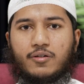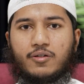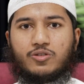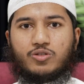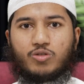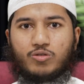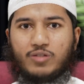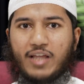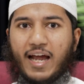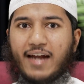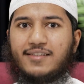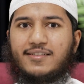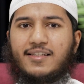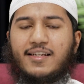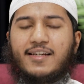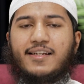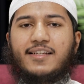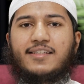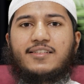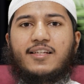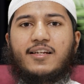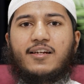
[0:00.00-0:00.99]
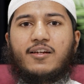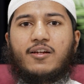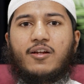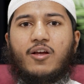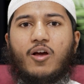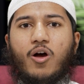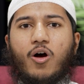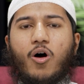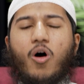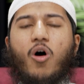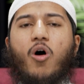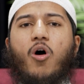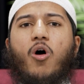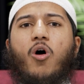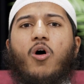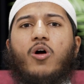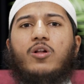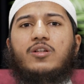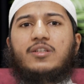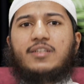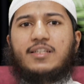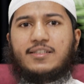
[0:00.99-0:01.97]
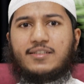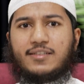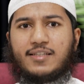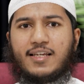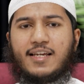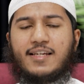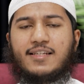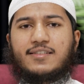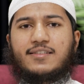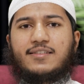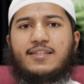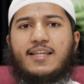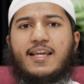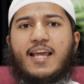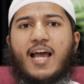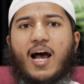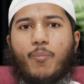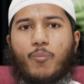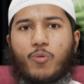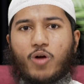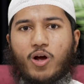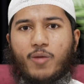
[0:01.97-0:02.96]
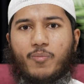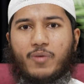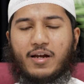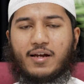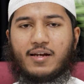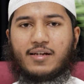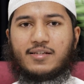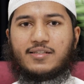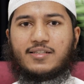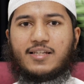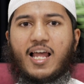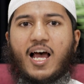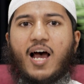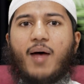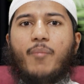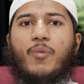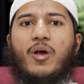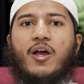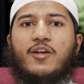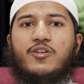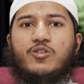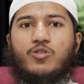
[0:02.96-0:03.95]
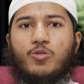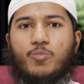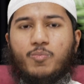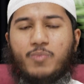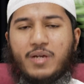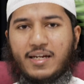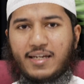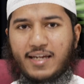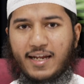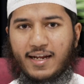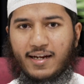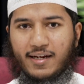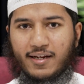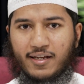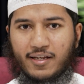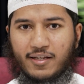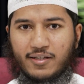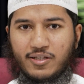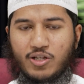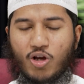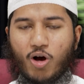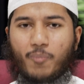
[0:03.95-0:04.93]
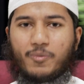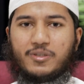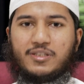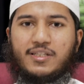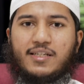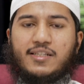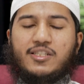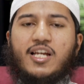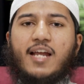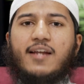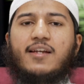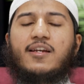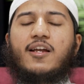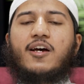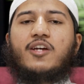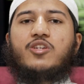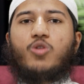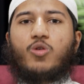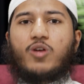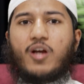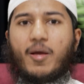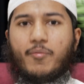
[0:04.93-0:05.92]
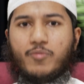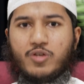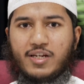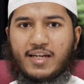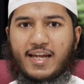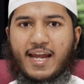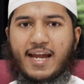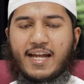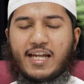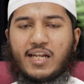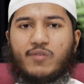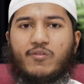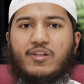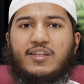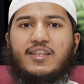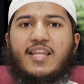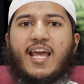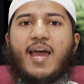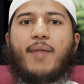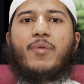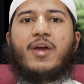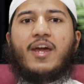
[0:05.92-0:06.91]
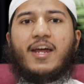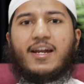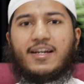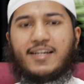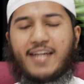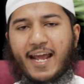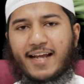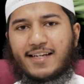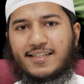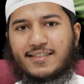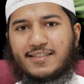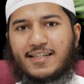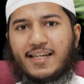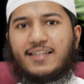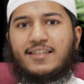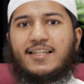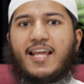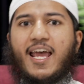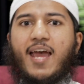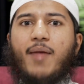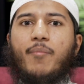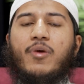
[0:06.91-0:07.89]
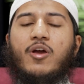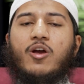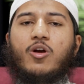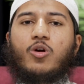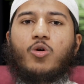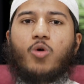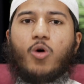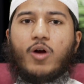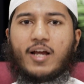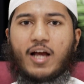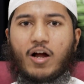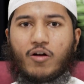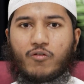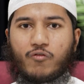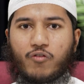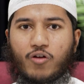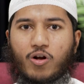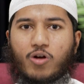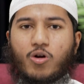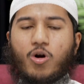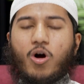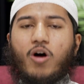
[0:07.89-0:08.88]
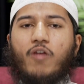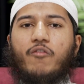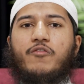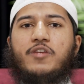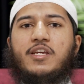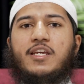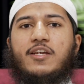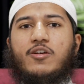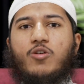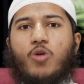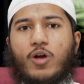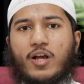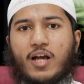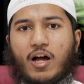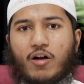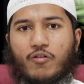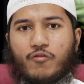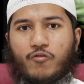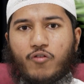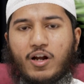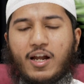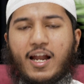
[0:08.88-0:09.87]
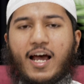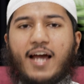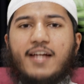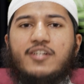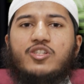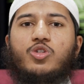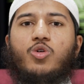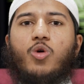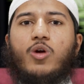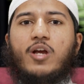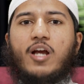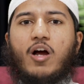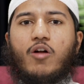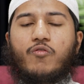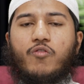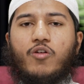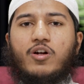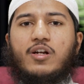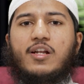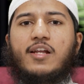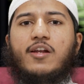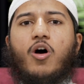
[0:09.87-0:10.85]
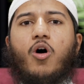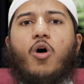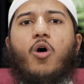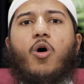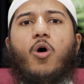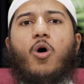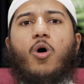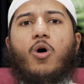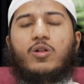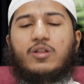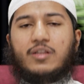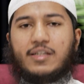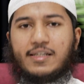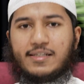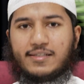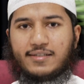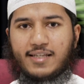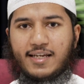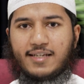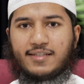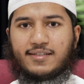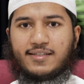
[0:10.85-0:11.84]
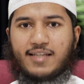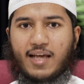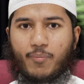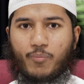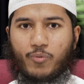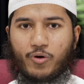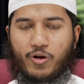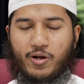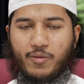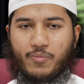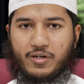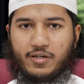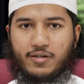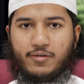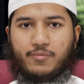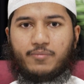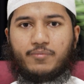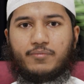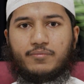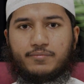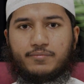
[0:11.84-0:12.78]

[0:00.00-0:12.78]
So that's the reason all these things, they are prohibited in Islam. You meeting the opposite gender, you communicating with them, texting them, going out for a coffee, going out for lunch, going out for dinner, all these things, they are prohibited.